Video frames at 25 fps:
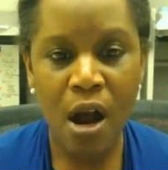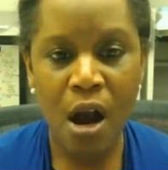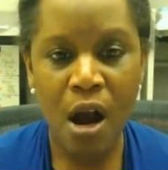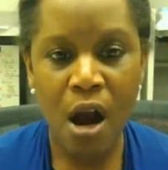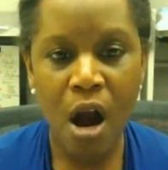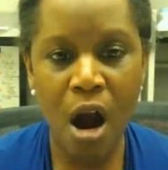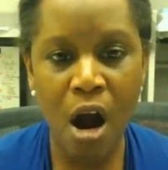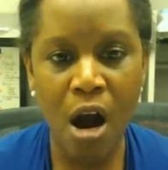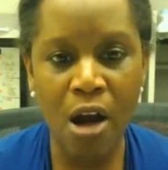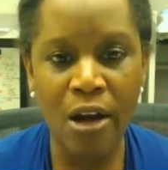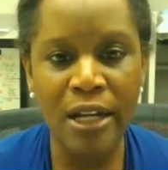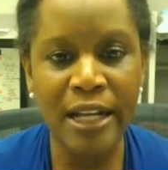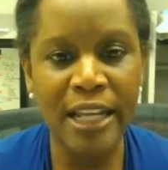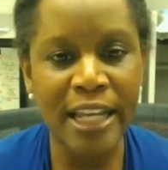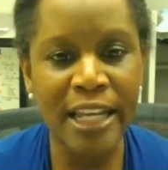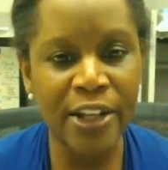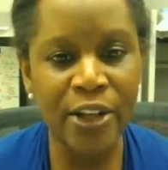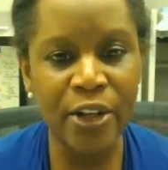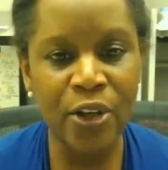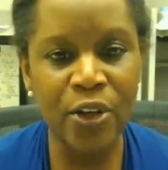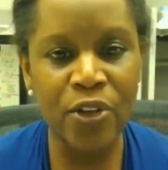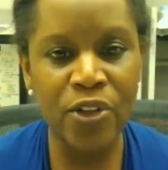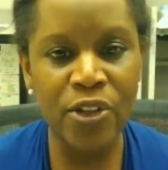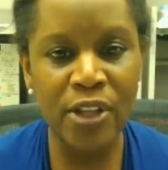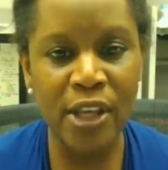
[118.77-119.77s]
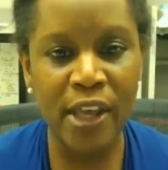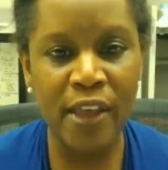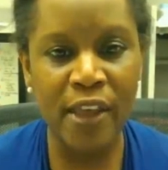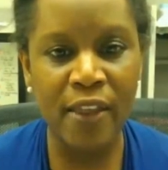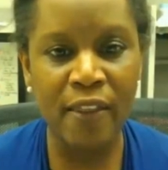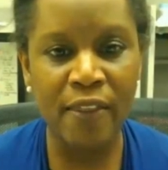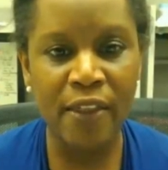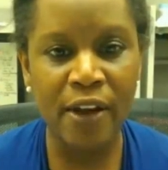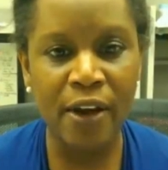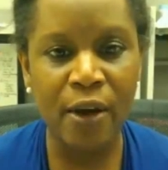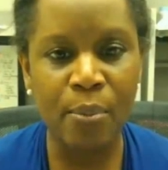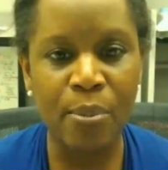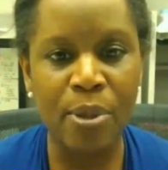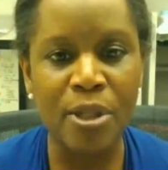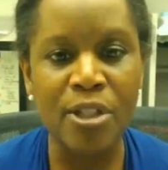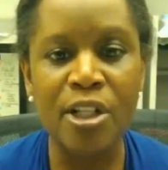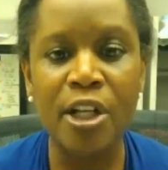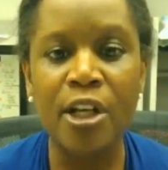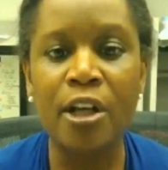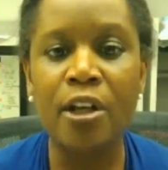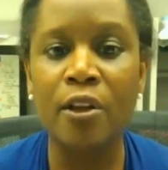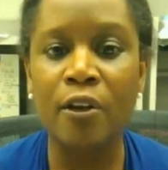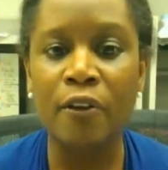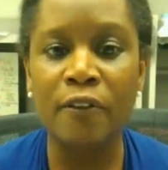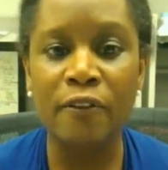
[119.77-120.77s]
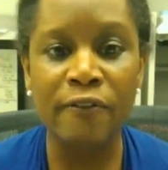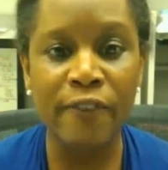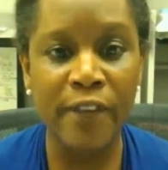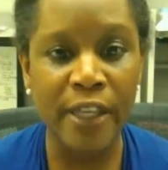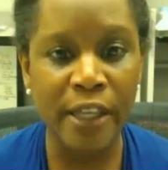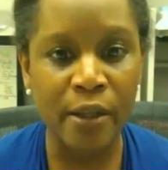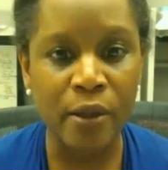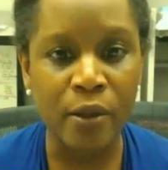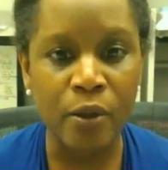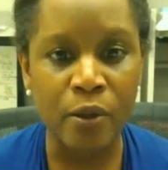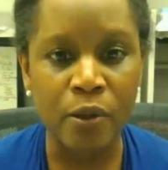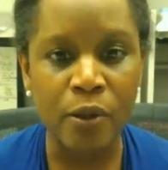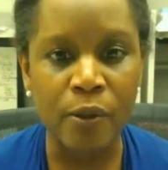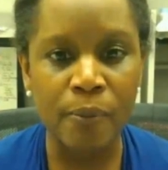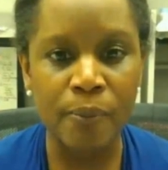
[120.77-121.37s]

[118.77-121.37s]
are leaders in their particular field.